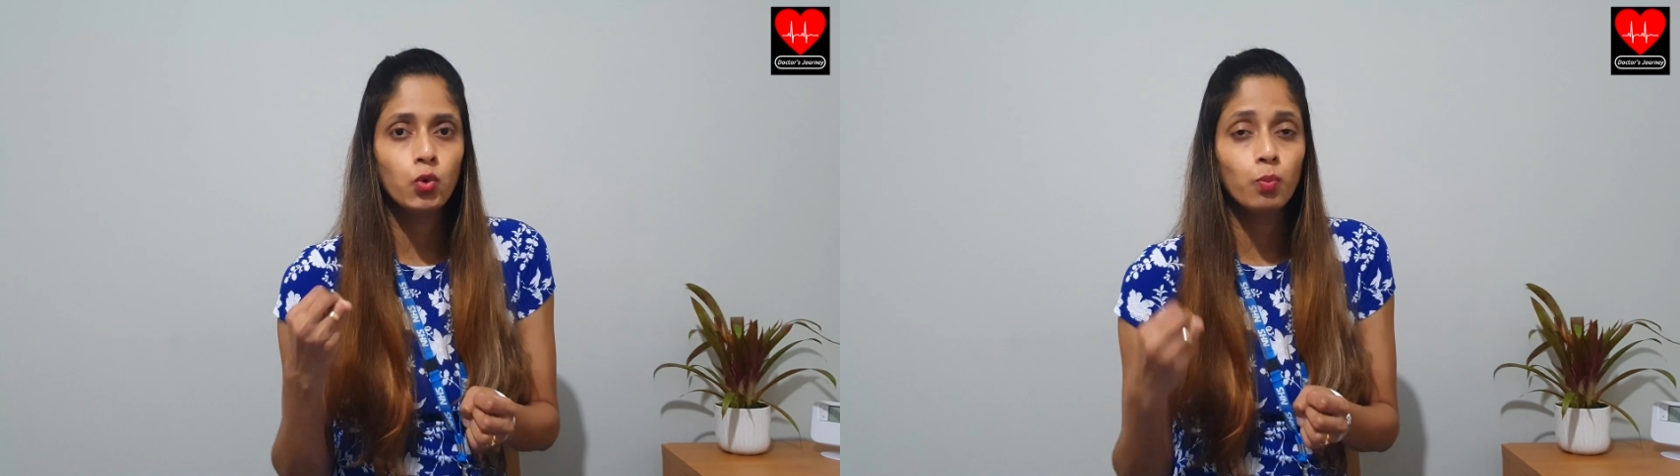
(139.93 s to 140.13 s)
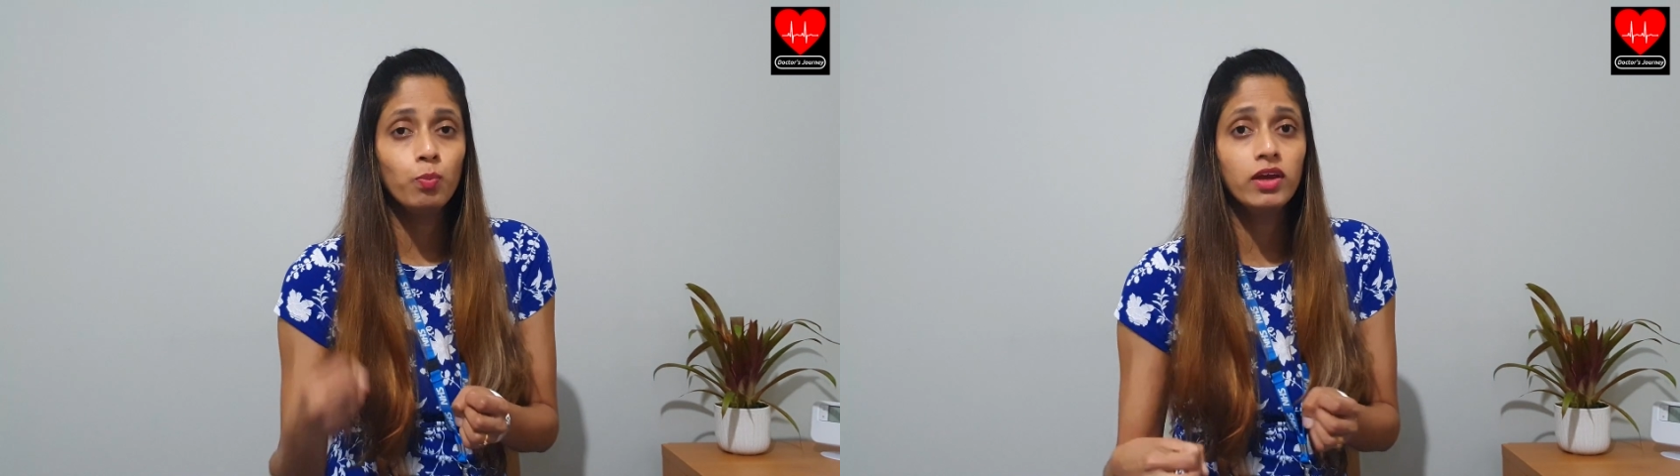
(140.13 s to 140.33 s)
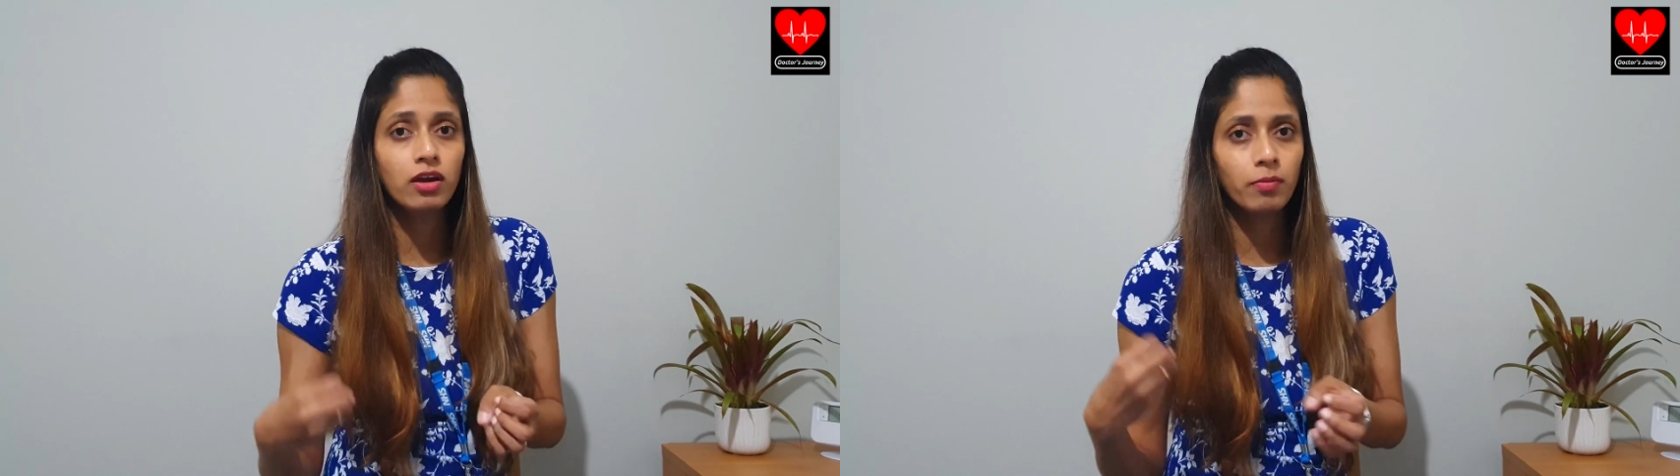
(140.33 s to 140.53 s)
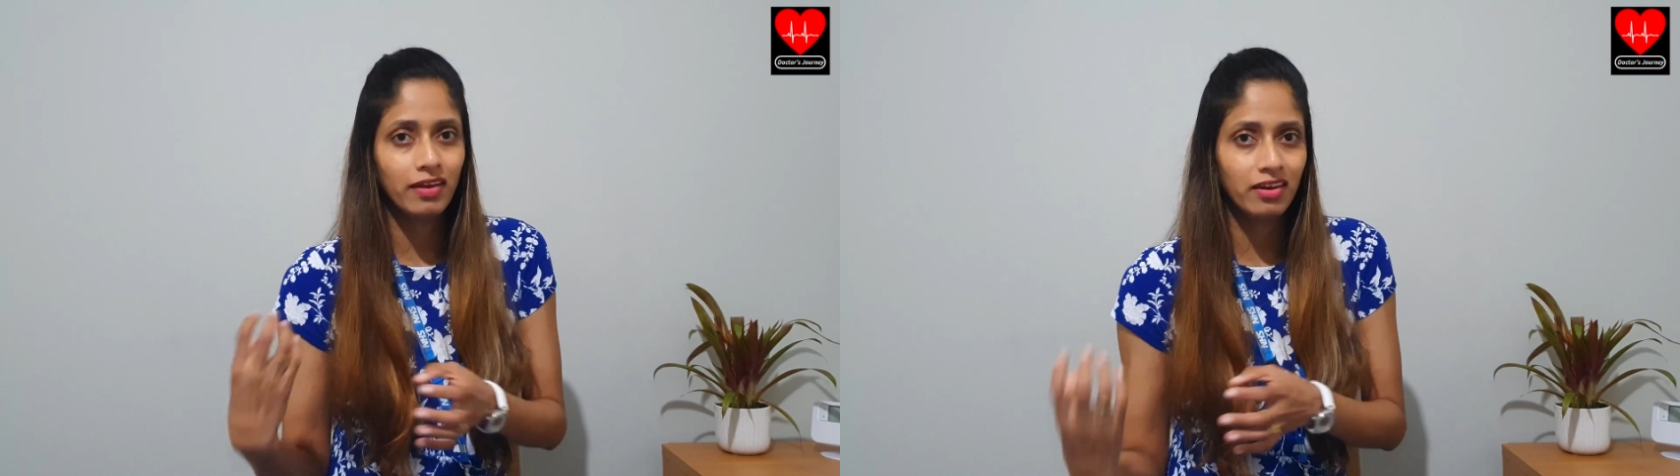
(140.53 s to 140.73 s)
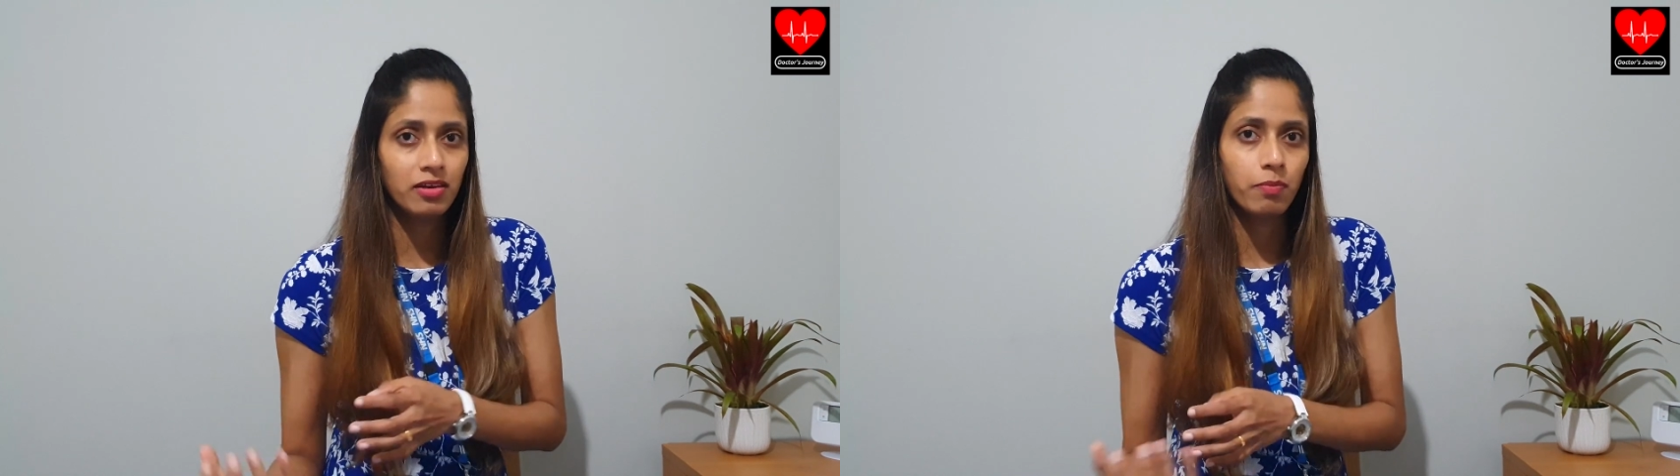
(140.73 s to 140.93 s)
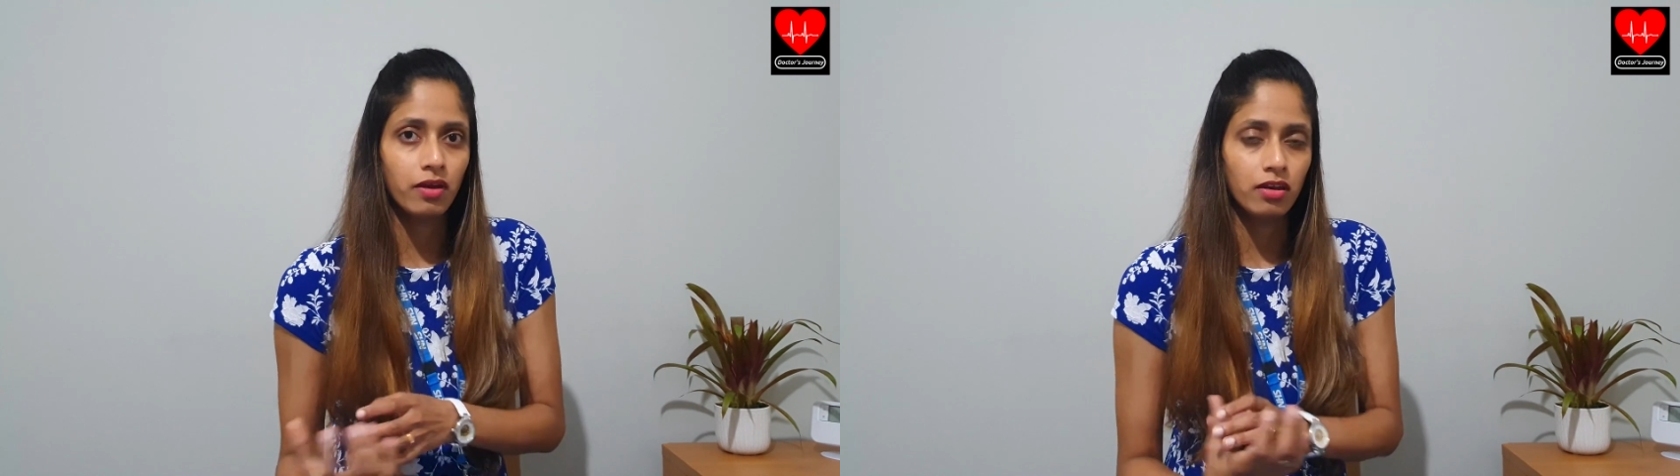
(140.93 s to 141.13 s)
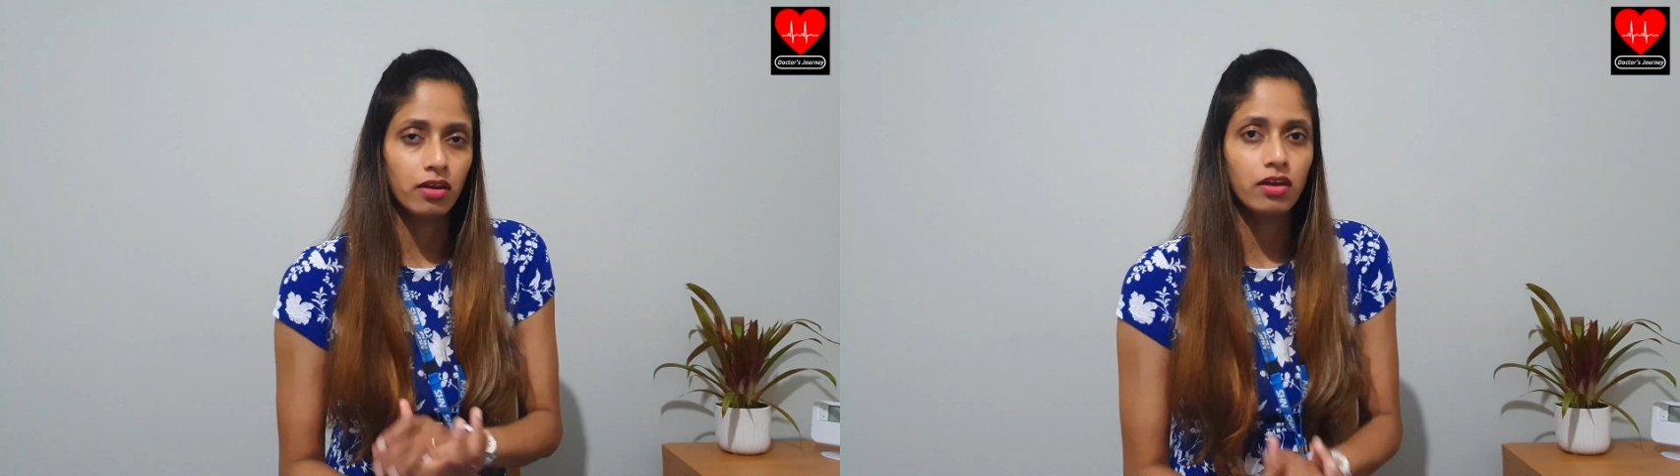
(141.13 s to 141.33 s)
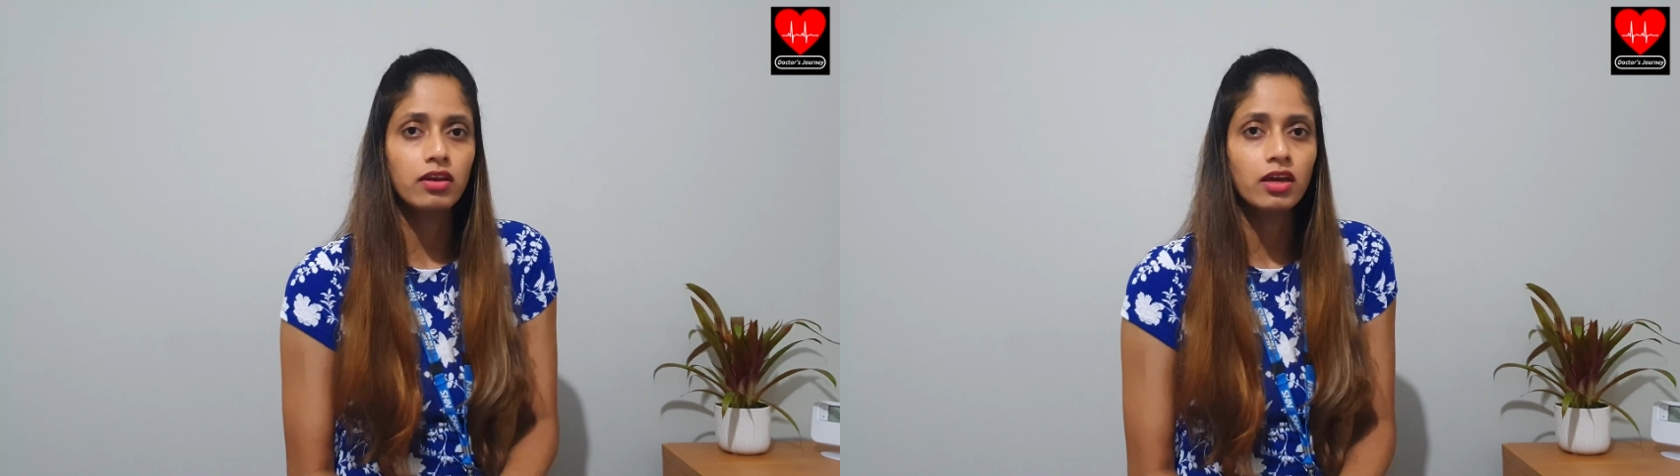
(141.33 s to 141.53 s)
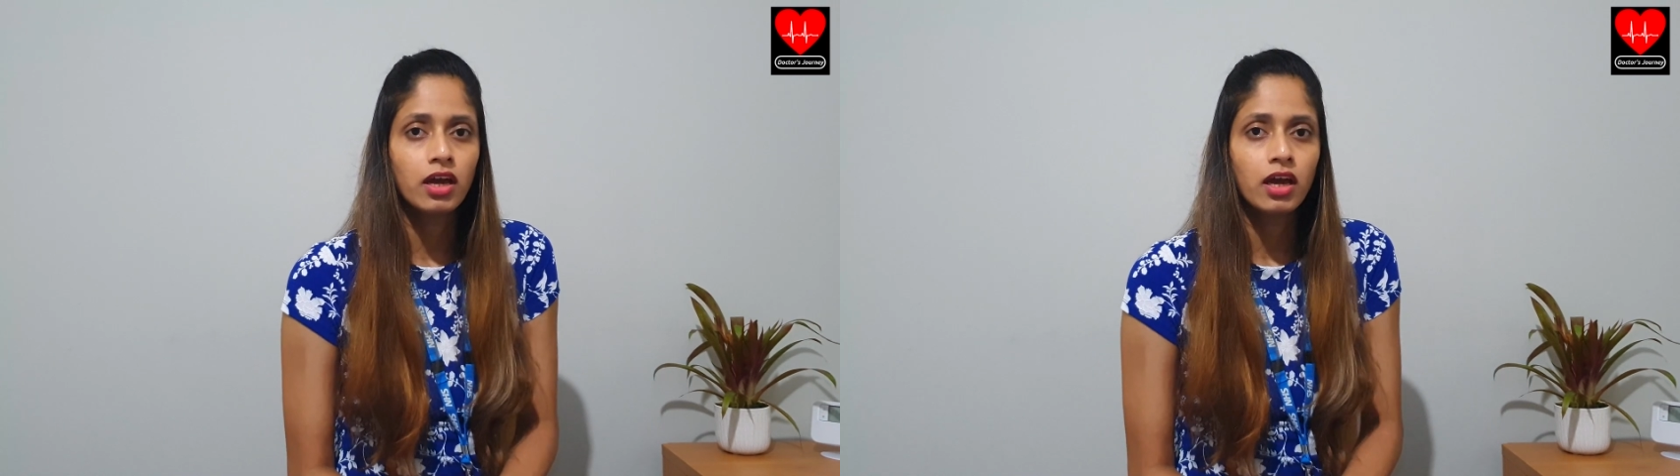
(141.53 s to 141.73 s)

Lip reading: to become independent